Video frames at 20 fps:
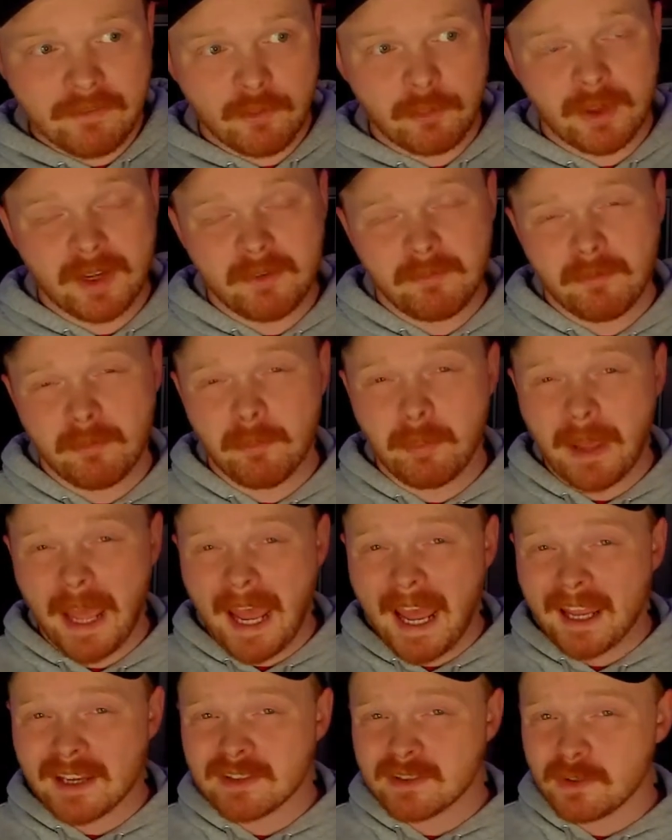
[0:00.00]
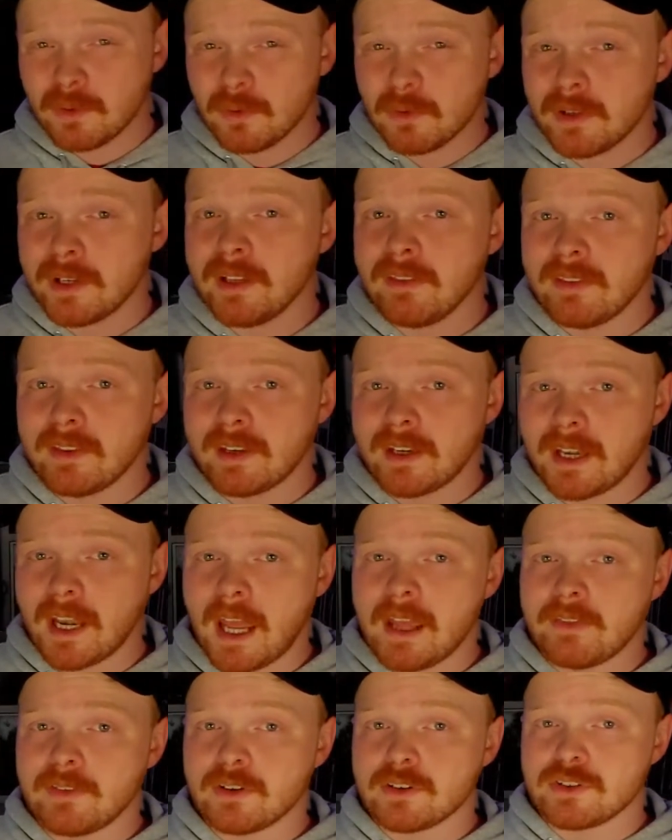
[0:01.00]
a bit of backstory that
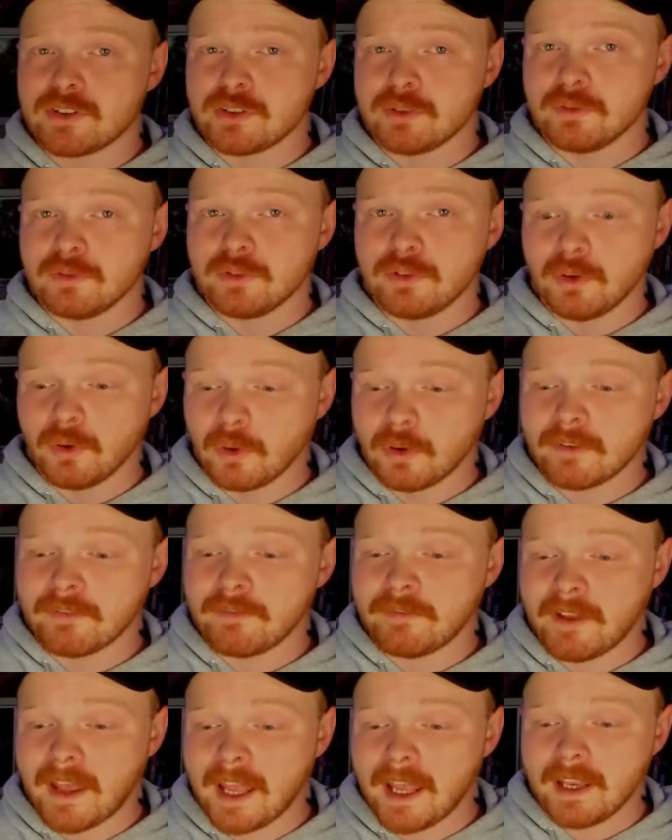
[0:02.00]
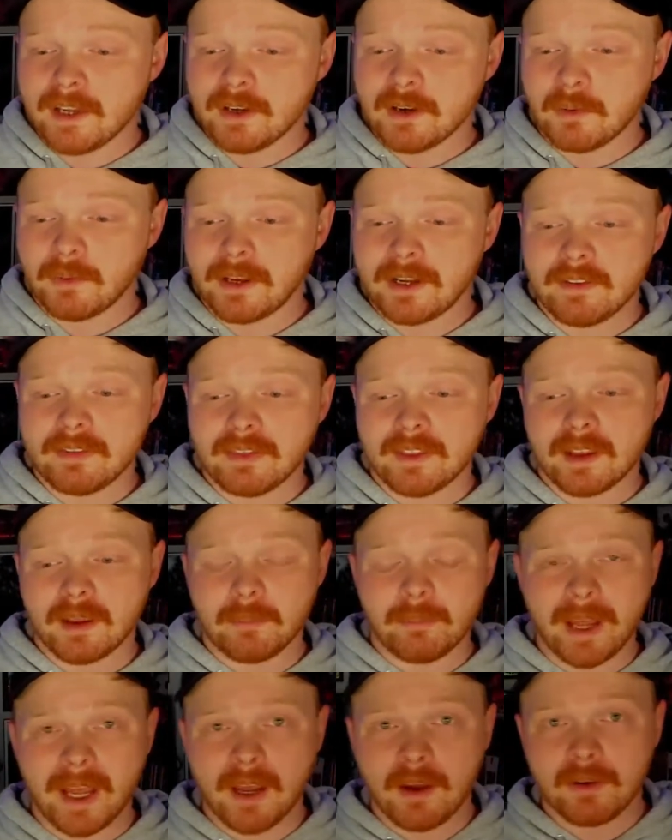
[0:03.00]
neither Shun nor Faye know anything
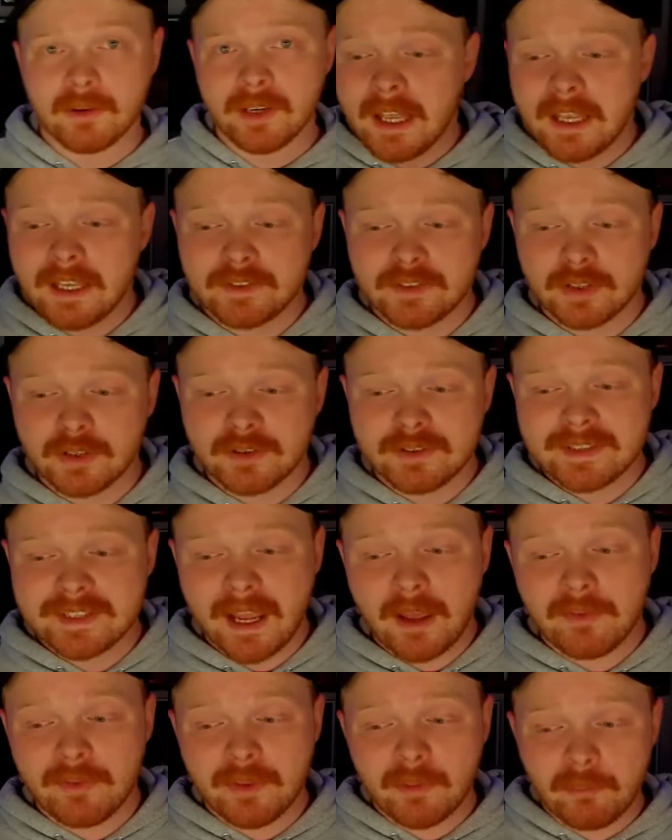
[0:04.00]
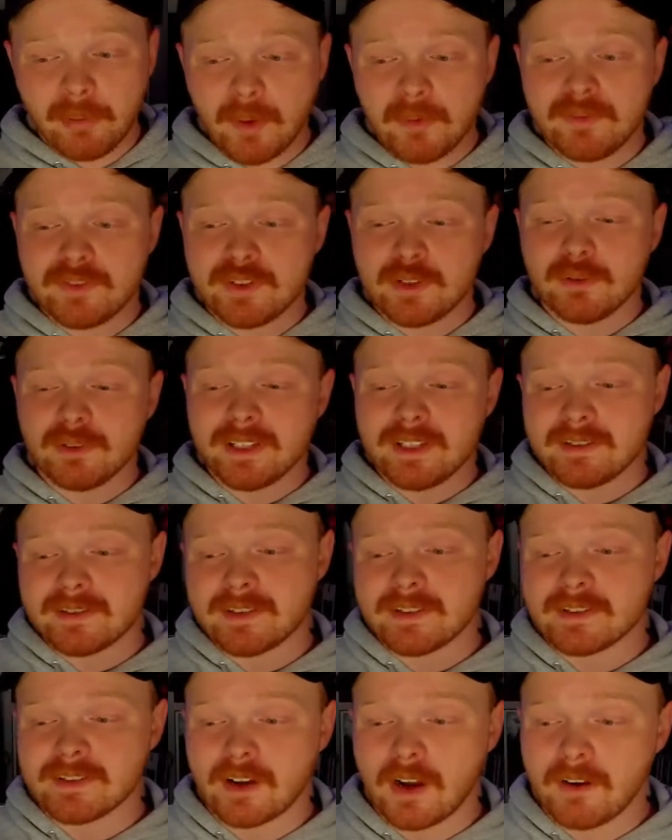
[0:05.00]
about. It turns out that both
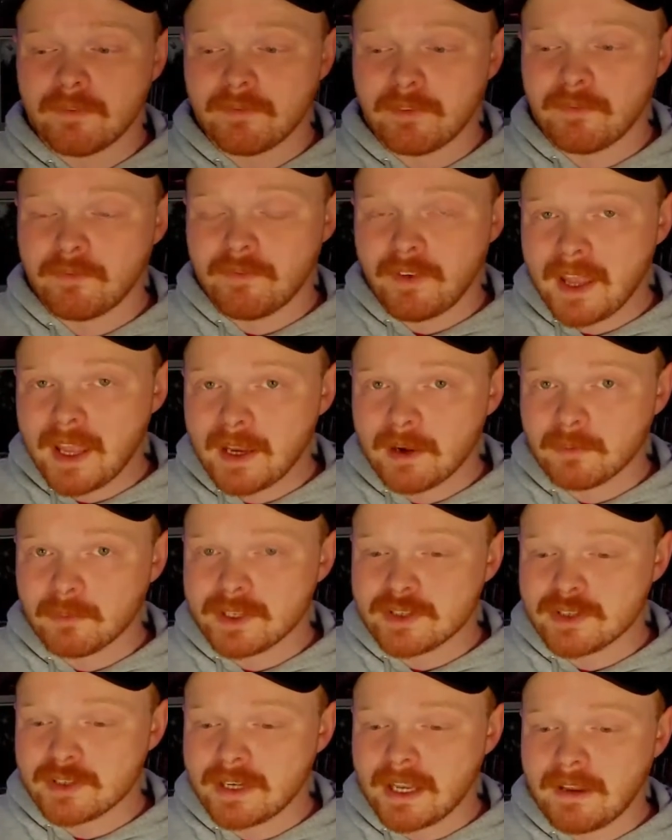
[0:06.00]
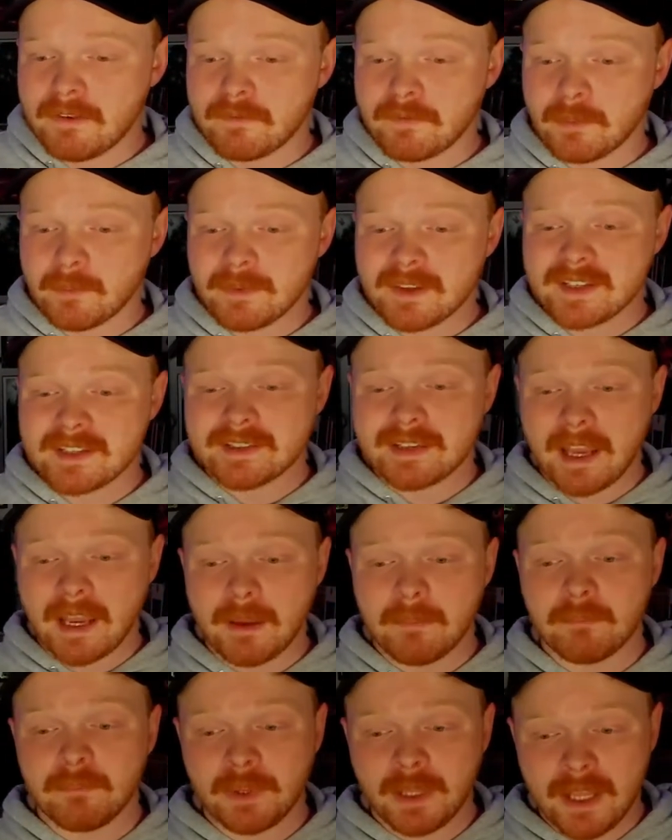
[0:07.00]
Julius's scarf and Faye originate from the
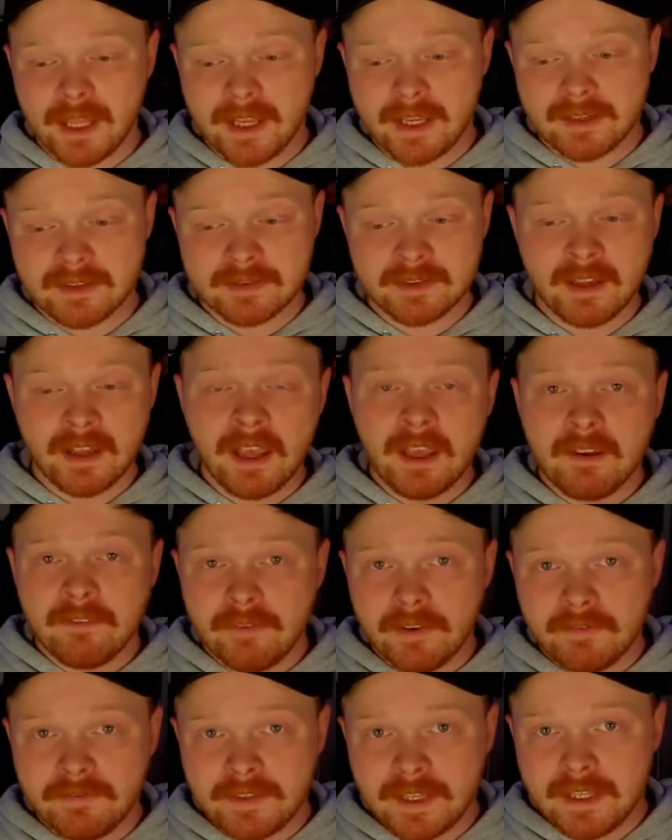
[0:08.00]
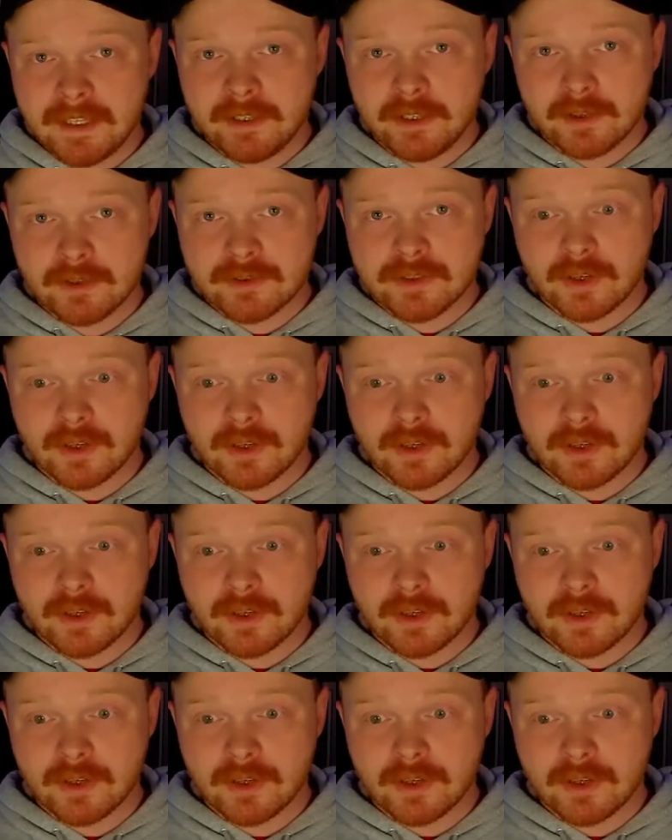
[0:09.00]
same place. 15 years